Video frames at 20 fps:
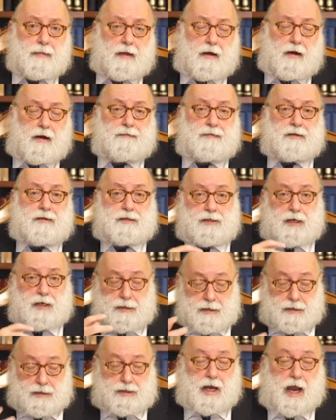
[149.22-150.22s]
of the
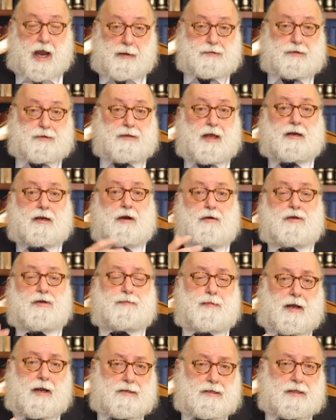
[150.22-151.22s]
chapter that
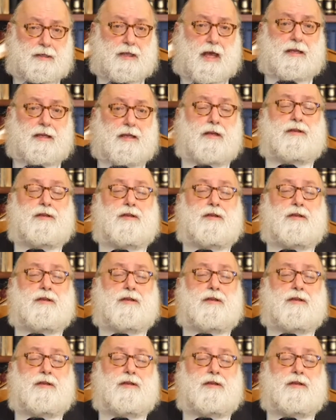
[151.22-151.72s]
corresponds to that year.